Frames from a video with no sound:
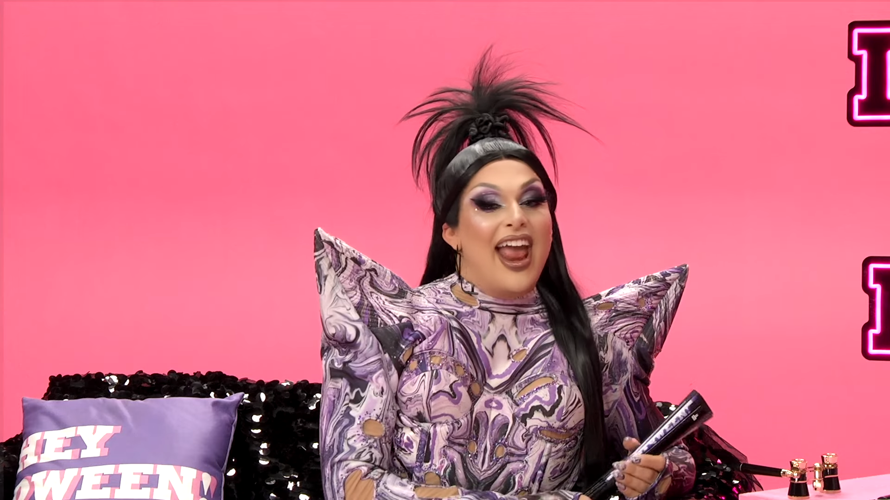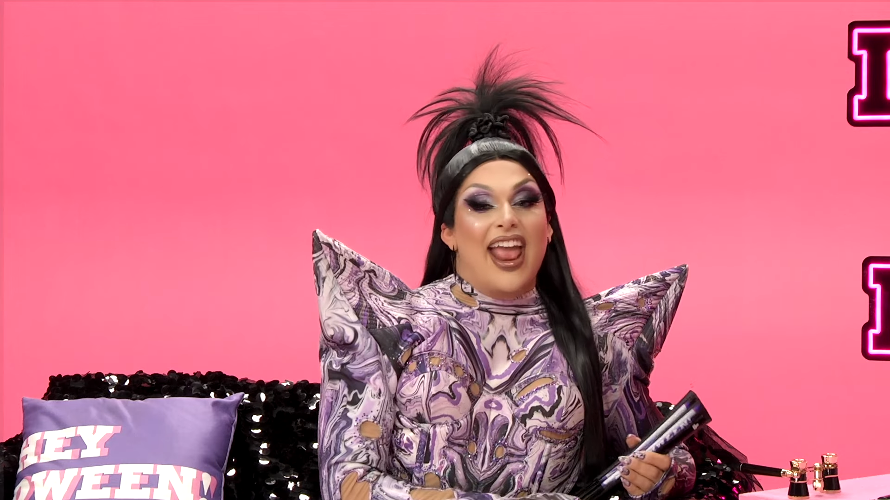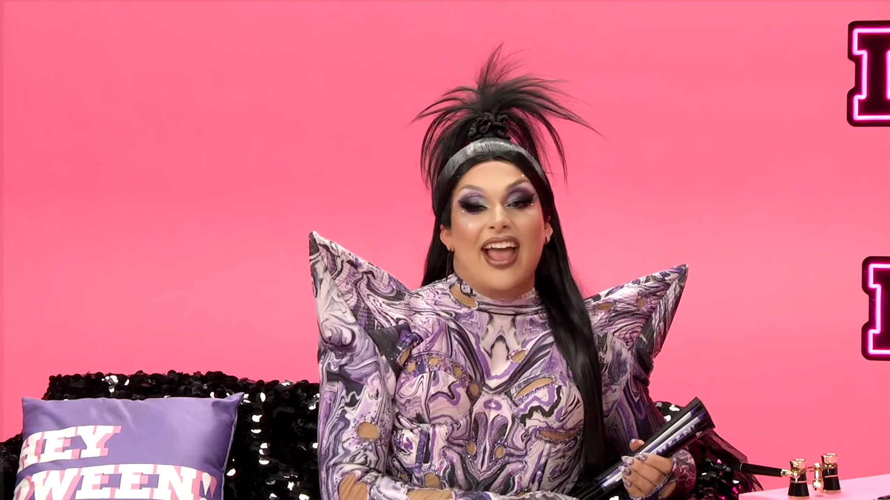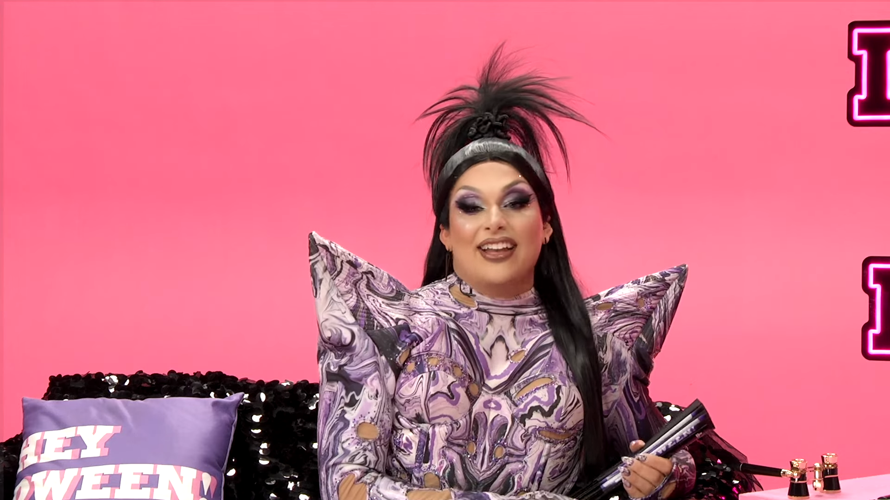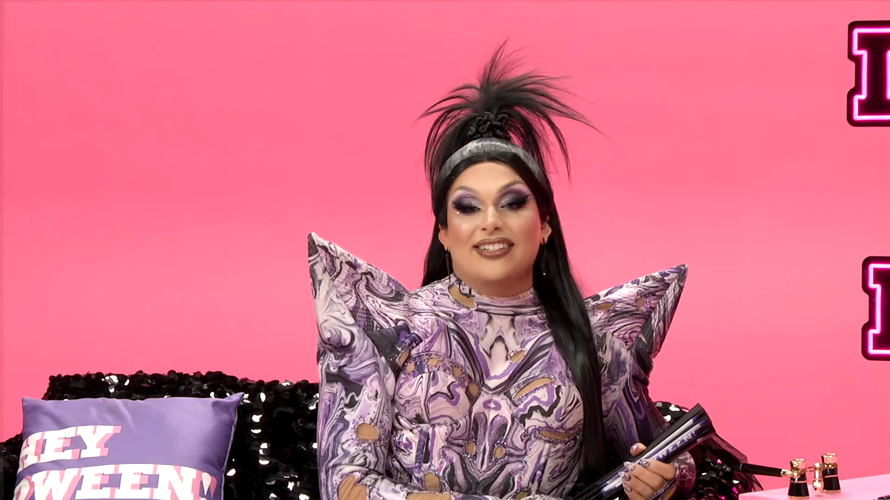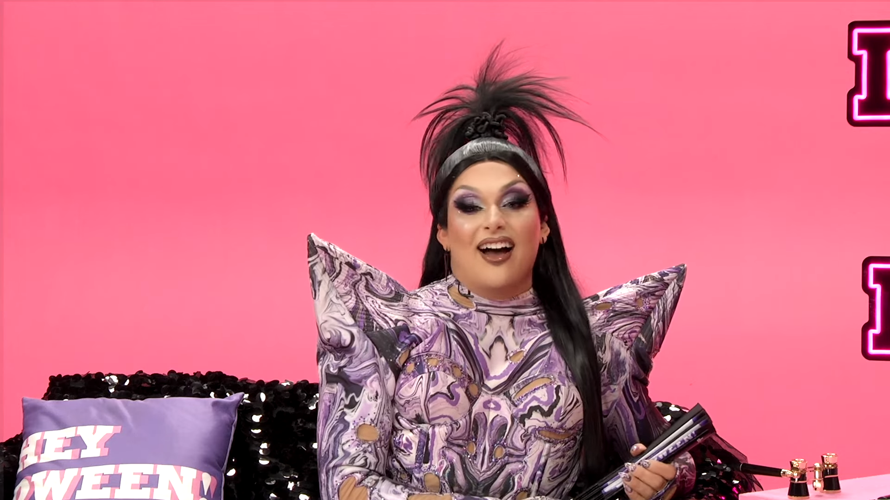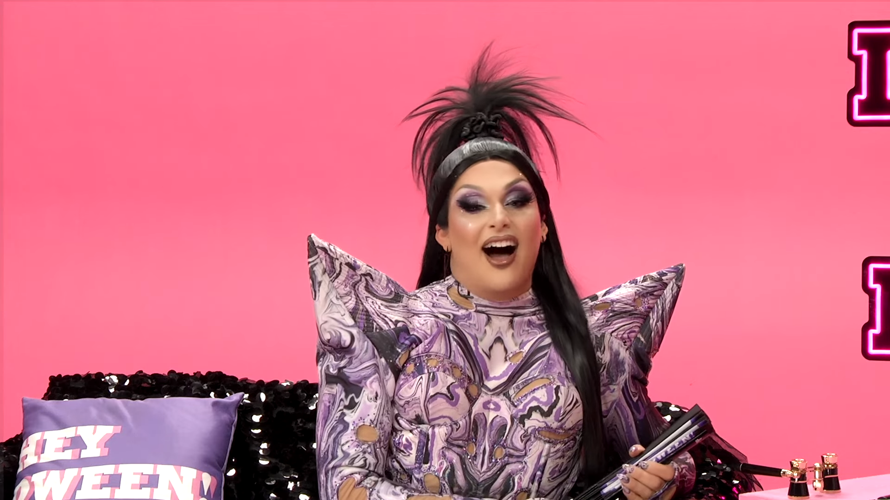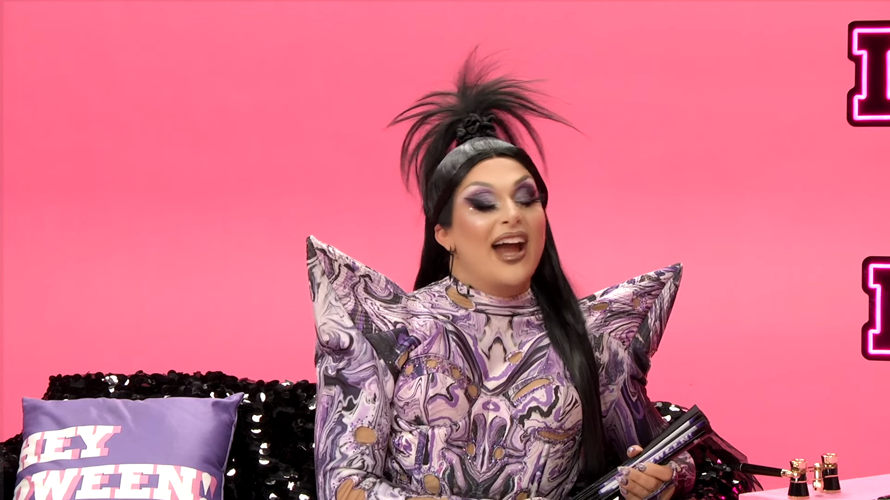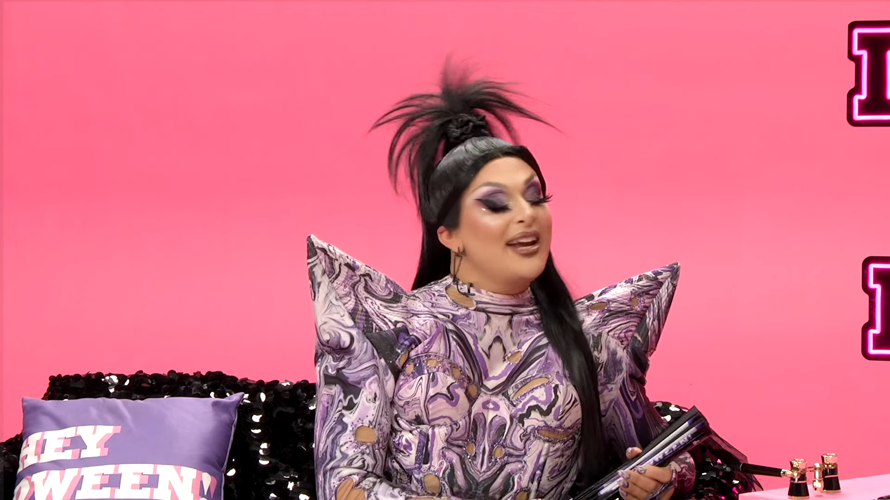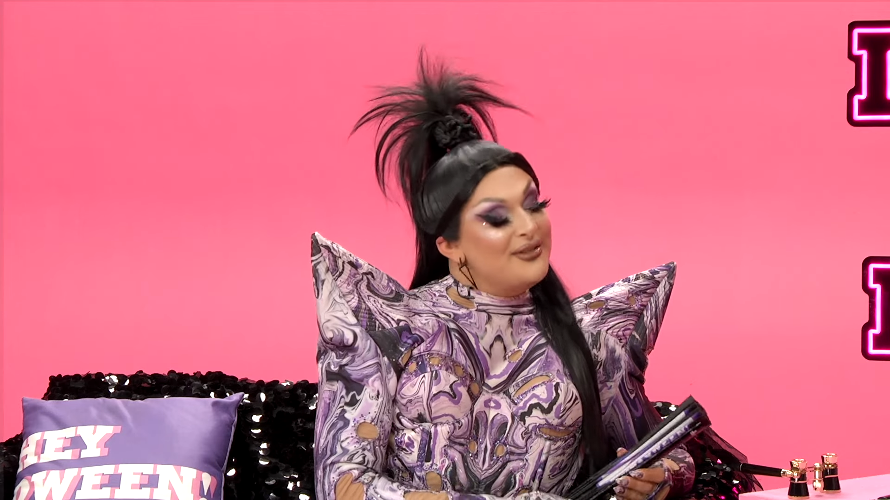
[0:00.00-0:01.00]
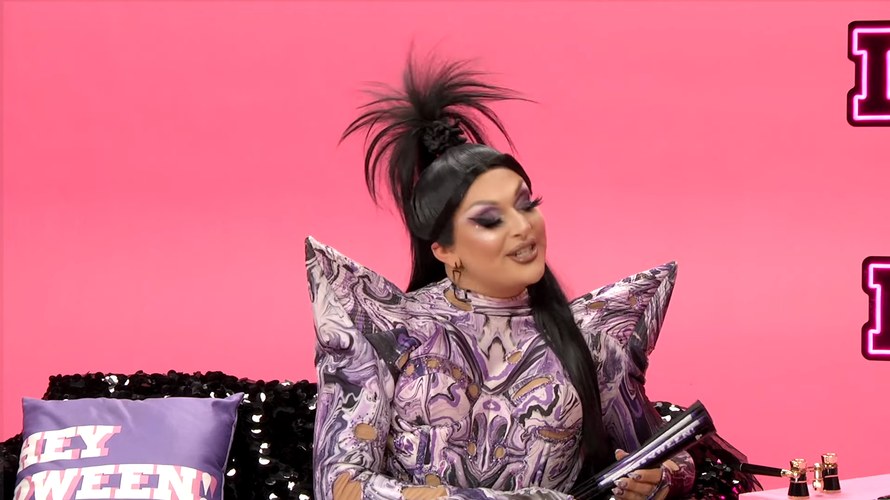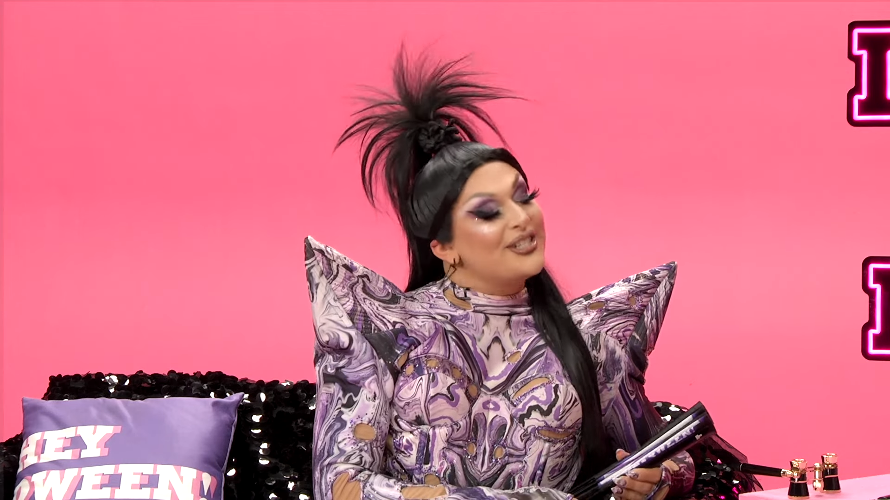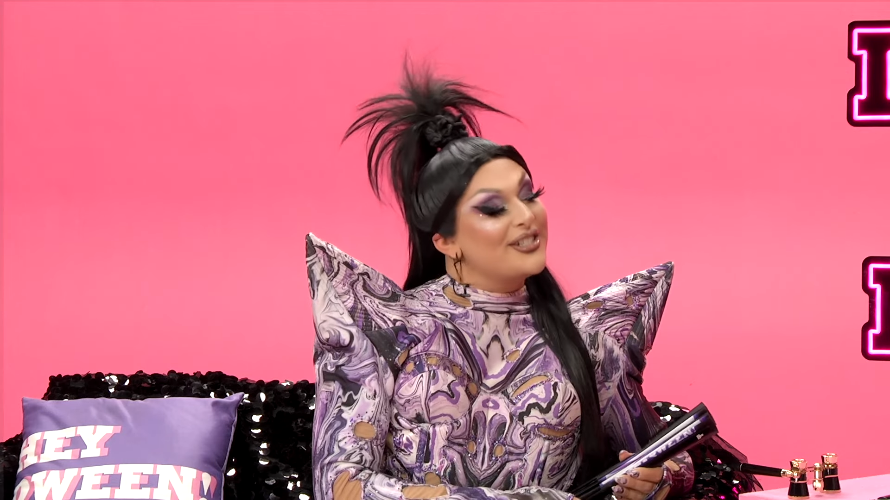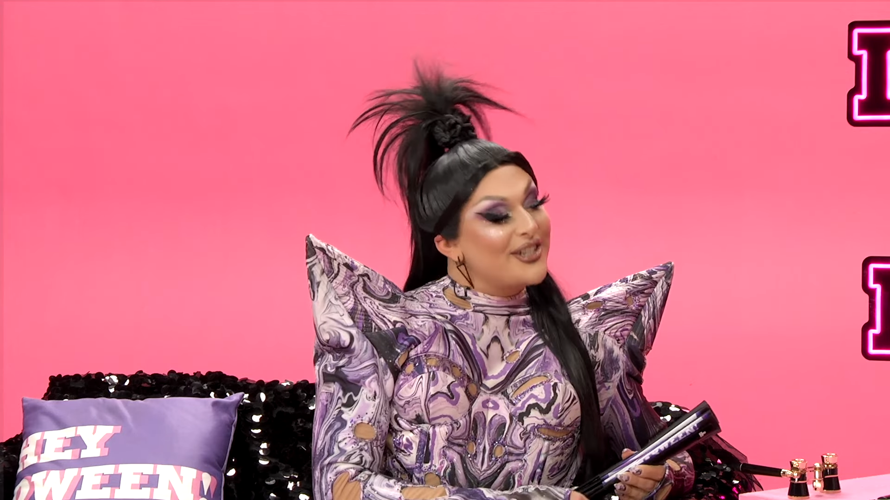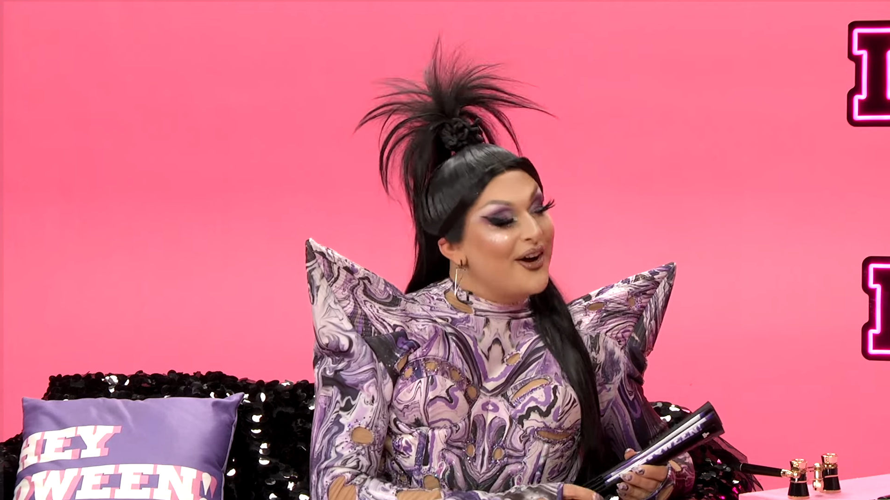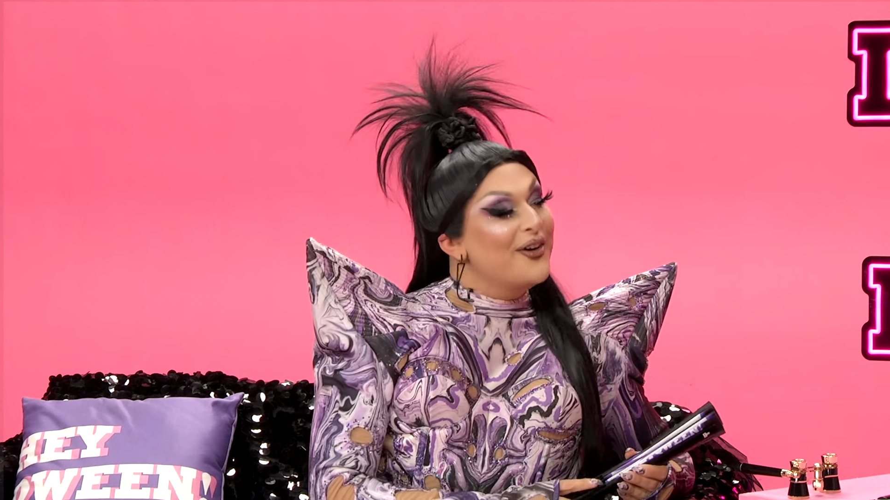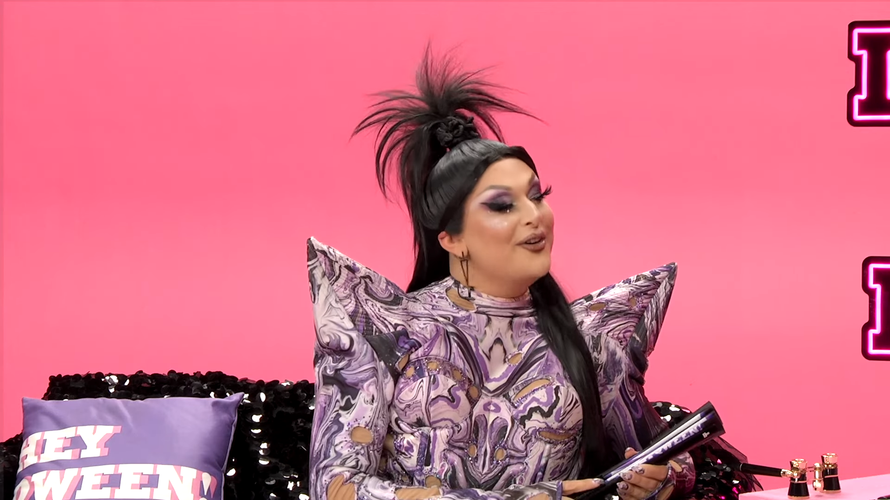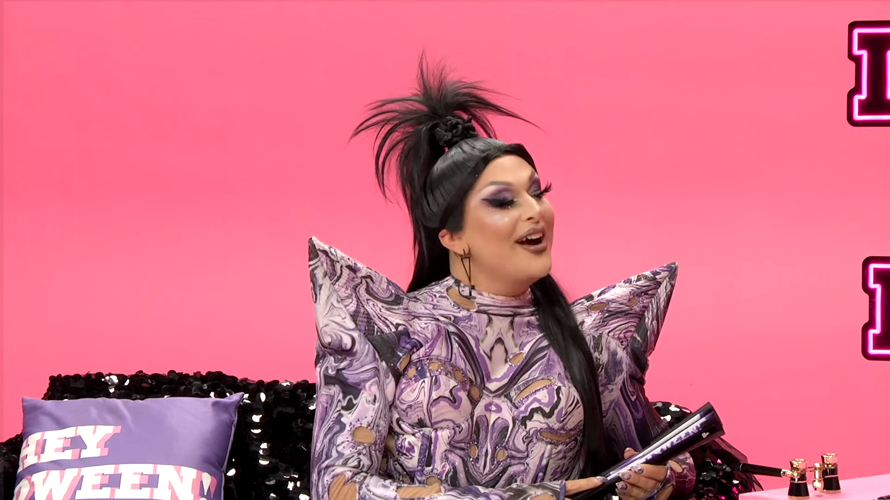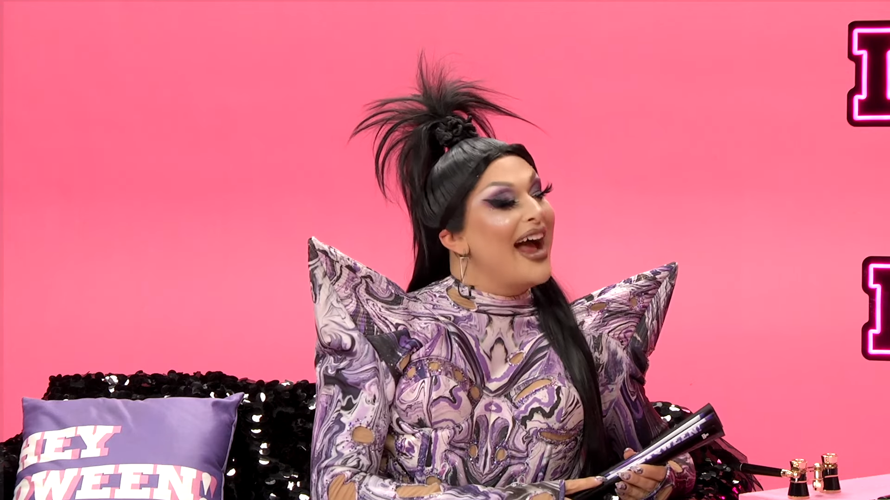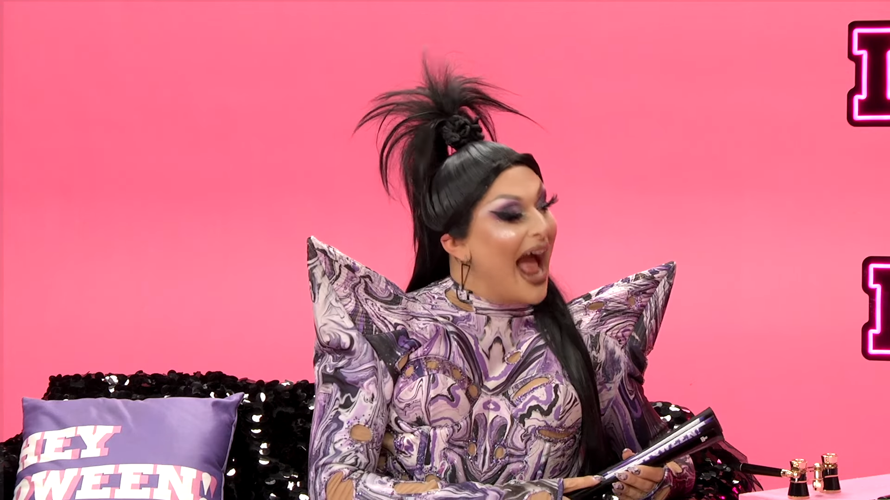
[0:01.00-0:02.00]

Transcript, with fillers: and I am just so